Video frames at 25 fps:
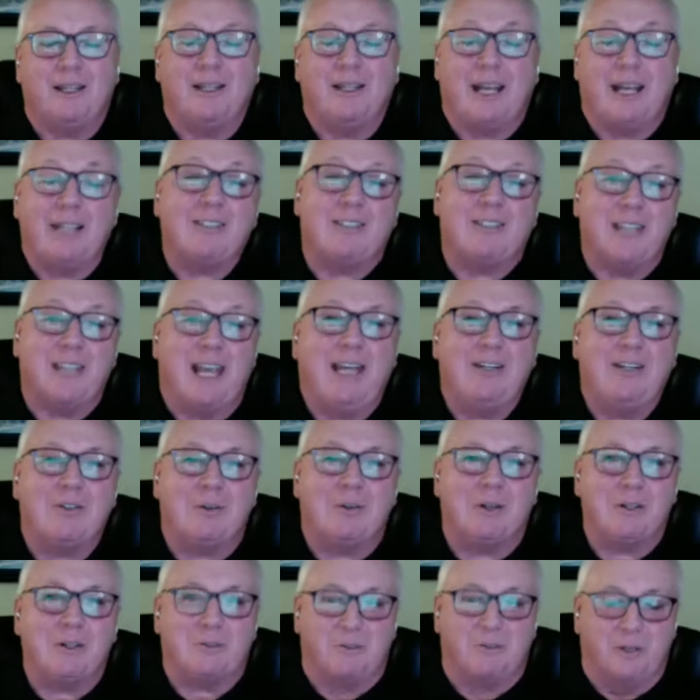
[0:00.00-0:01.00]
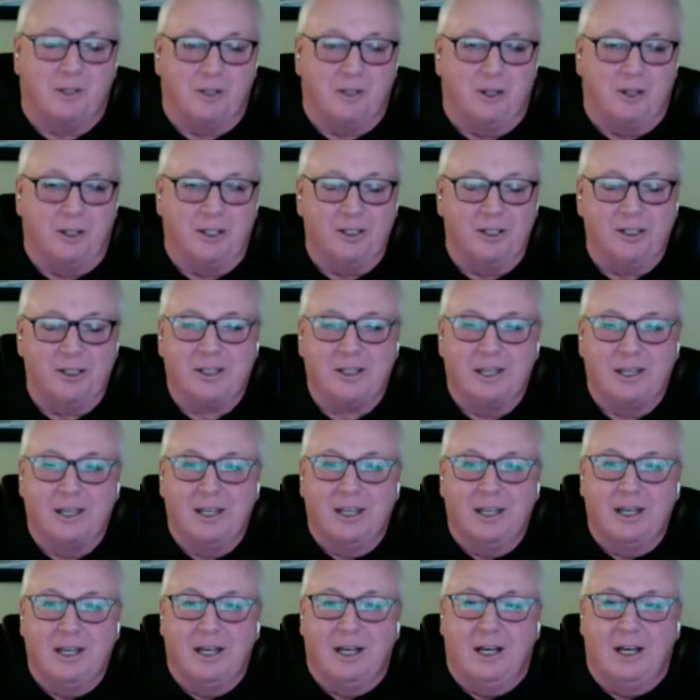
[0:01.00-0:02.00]
that's dangerous because,
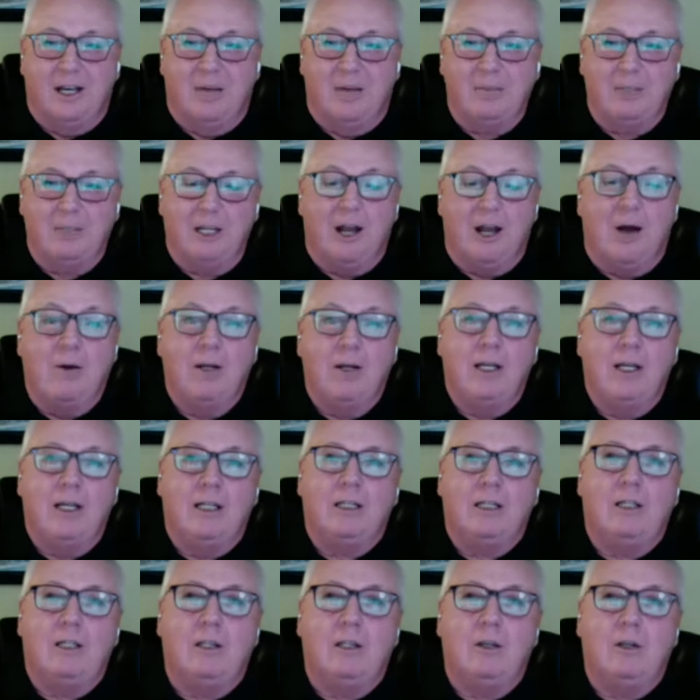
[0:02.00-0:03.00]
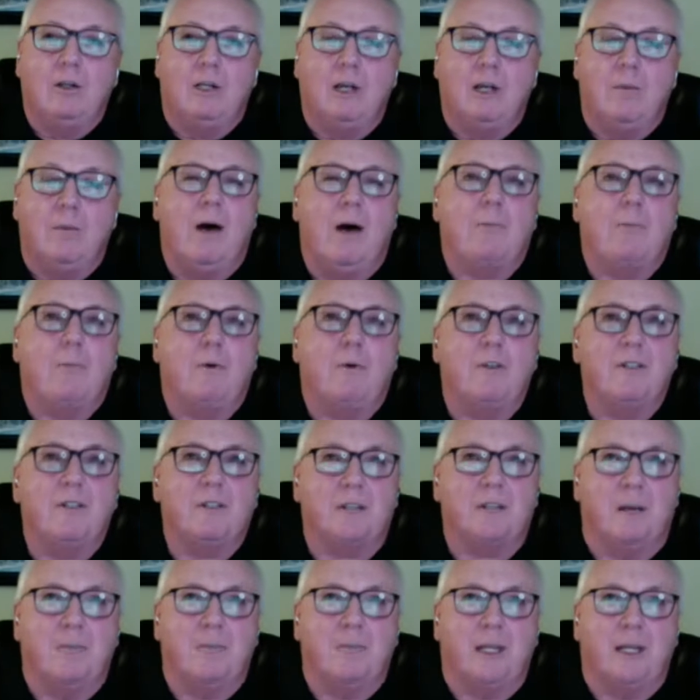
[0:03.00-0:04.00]
you know, you come up with
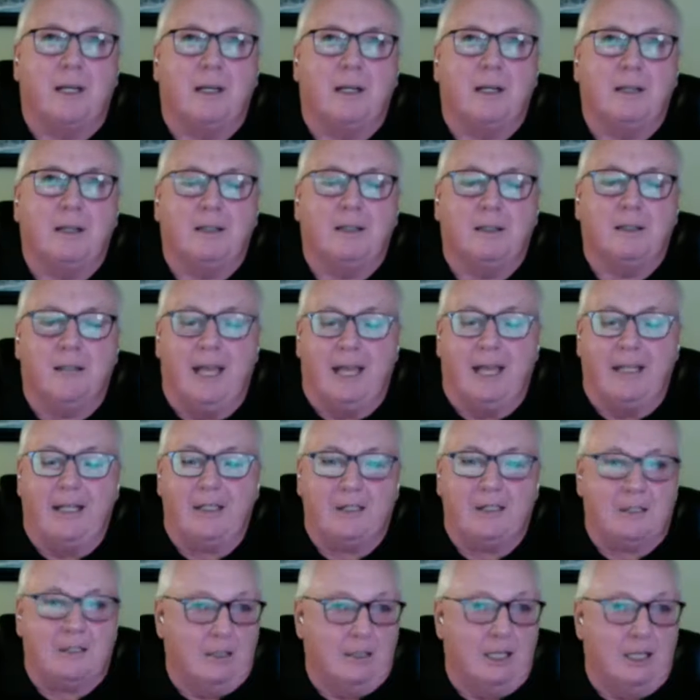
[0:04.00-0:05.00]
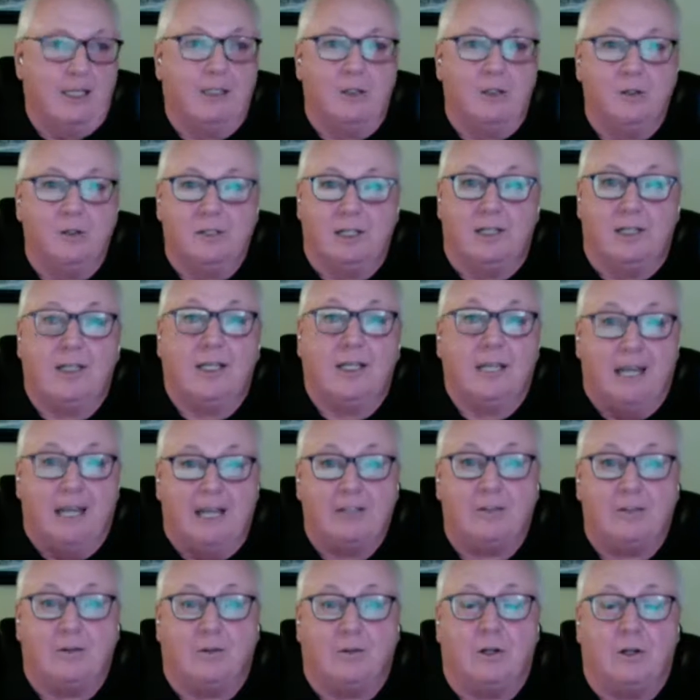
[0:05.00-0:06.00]
something that's, like you said, the
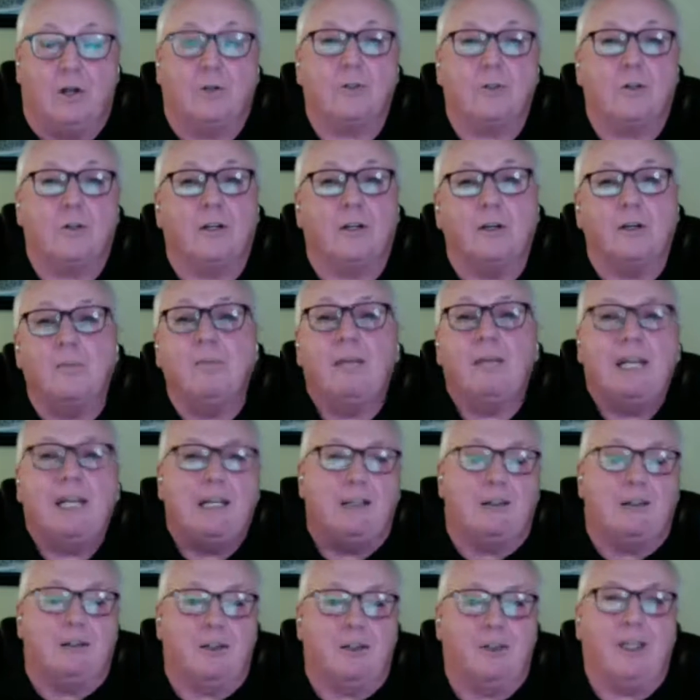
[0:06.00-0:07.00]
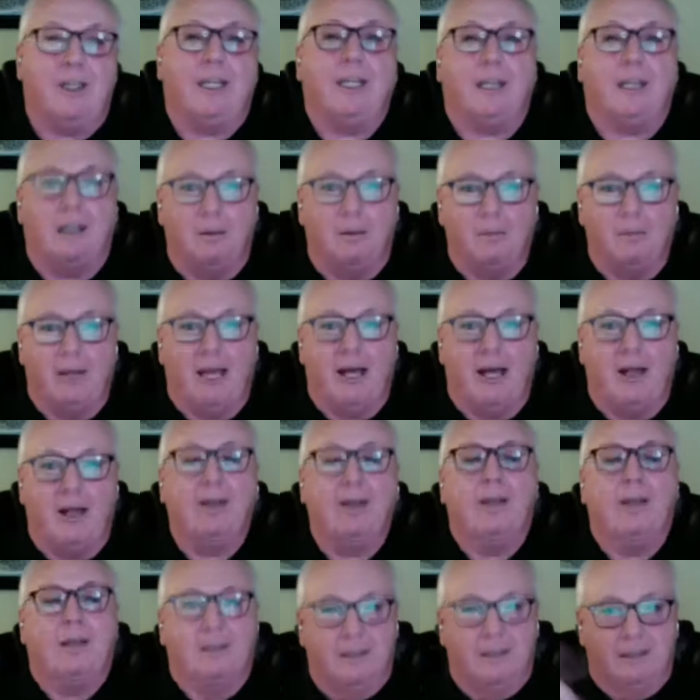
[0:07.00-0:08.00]
cancel culture, you're immediately thinking about,
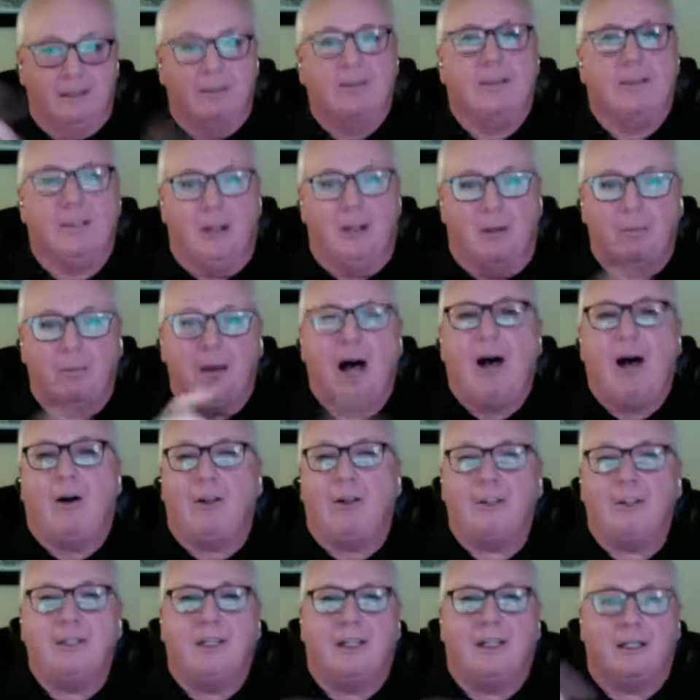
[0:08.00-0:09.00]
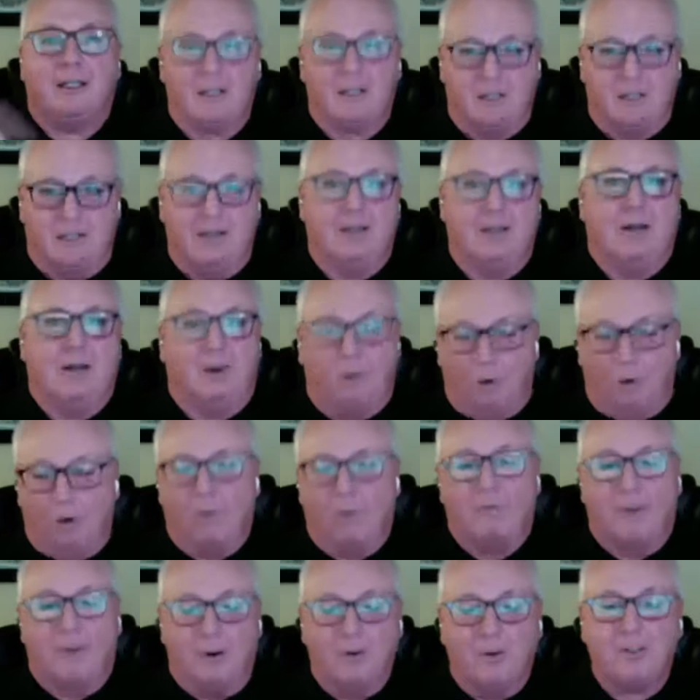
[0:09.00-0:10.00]
you know, politics and all
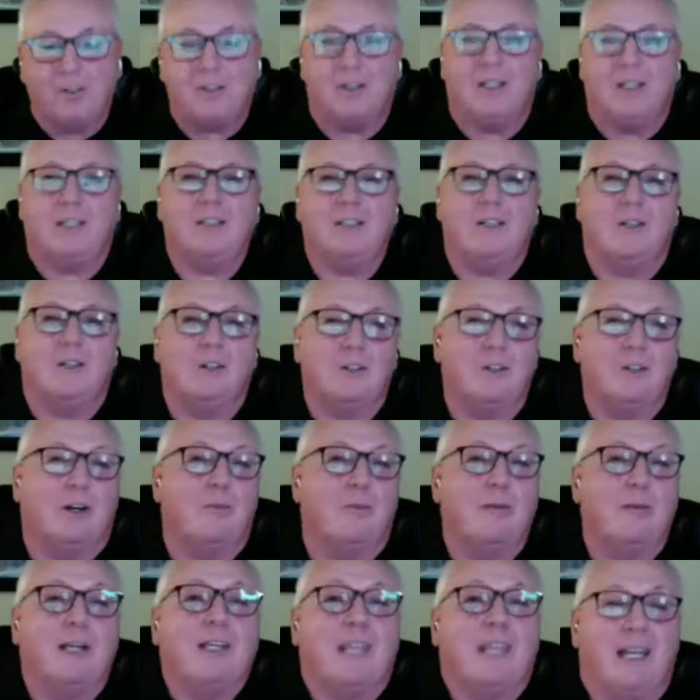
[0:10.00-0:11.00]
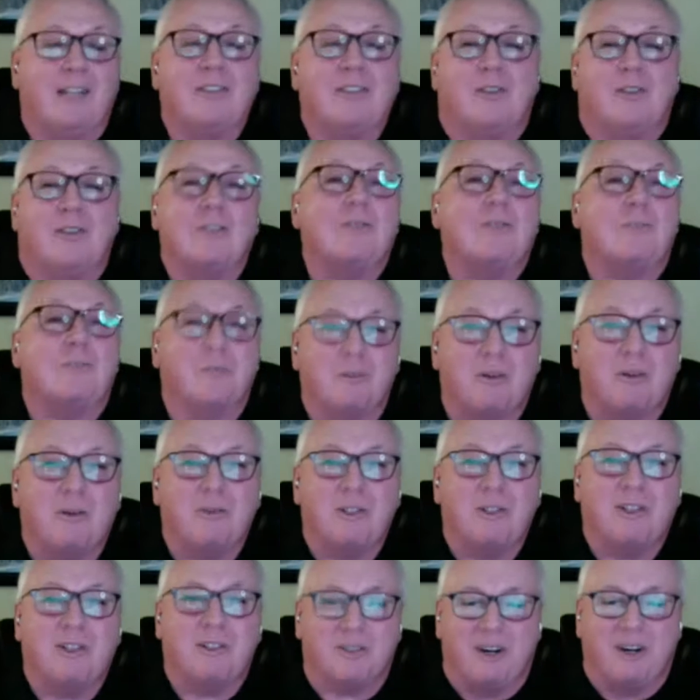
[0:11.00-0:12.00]
of those things. And you're talking about canceling
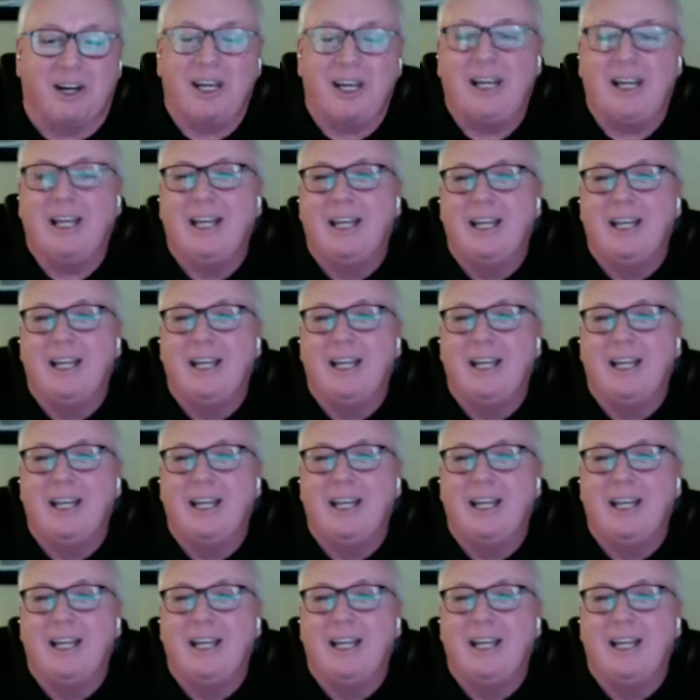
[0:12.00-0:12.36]
subscriptions, right?